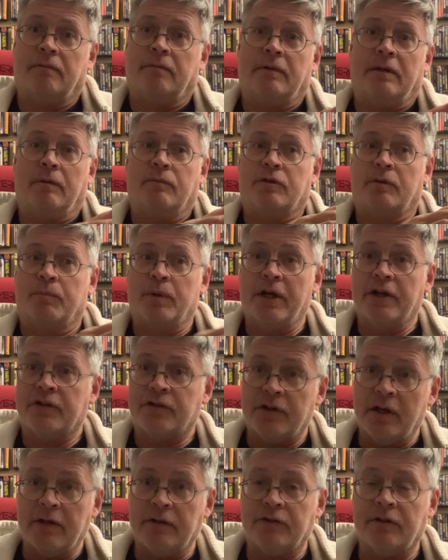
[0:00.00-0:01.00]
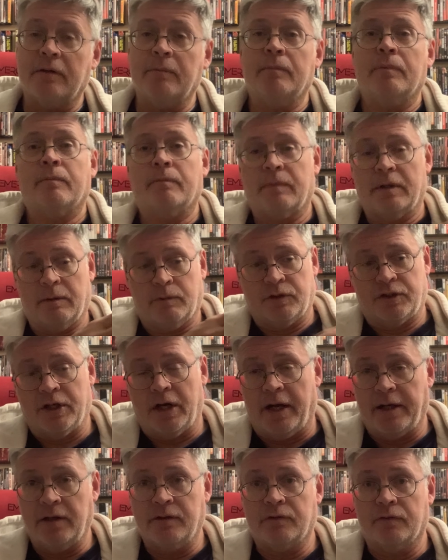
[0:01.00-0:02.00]
was a British citizen. He was
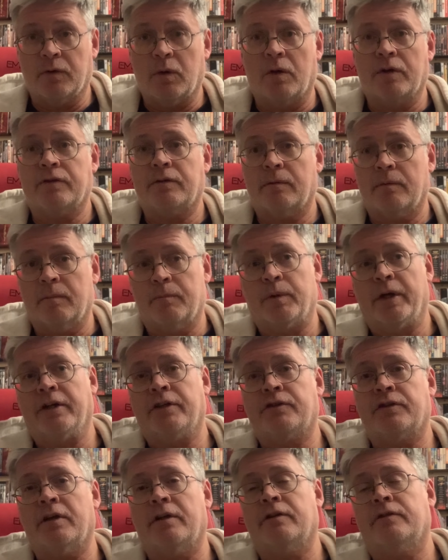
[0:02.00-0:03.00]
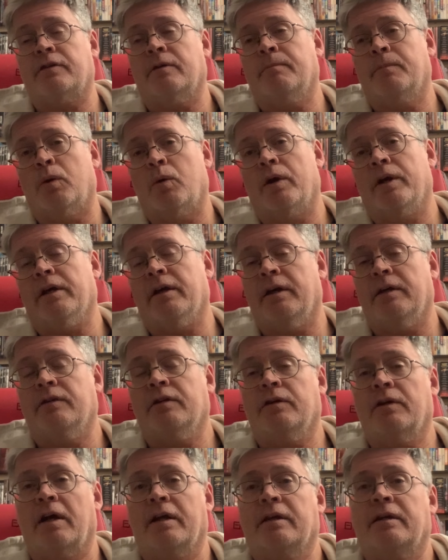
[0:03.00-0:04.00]
Chinese, of course, British citizen born in the
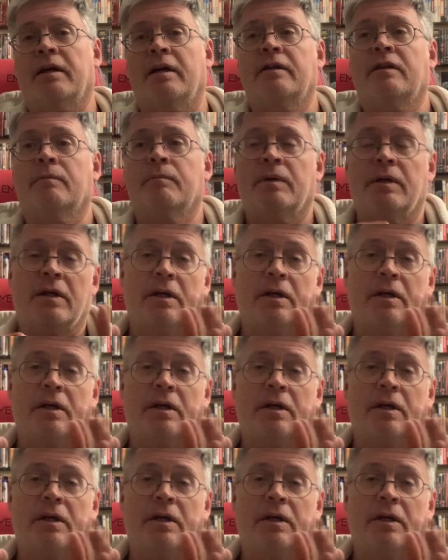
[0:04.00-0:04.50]
United Kingdom.